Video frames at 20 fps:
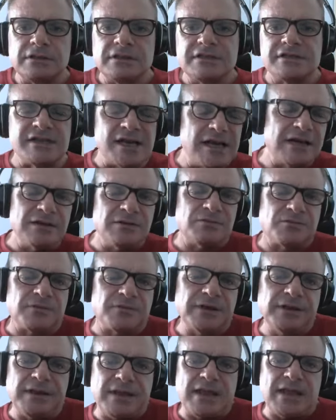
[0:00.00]
didn't
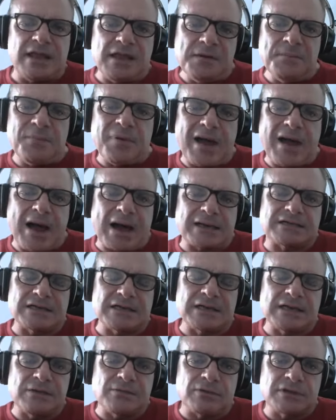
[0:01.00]
really impact
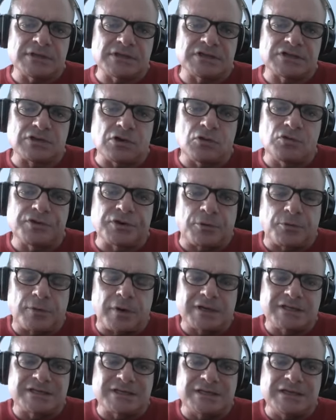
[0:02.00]
anyone, so there
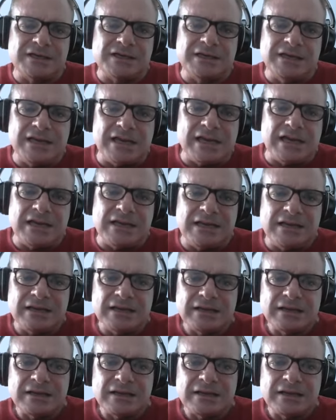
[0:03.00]
wasn't a need